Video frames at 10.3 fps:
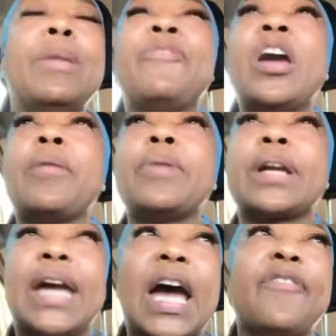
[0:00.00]
Be
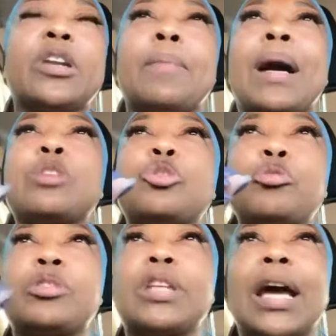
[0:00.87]
very careful about
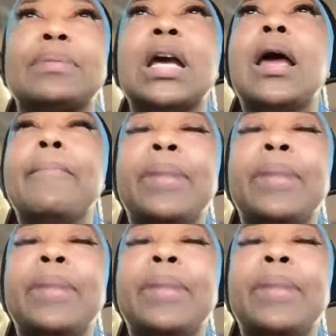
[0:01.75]
your steps.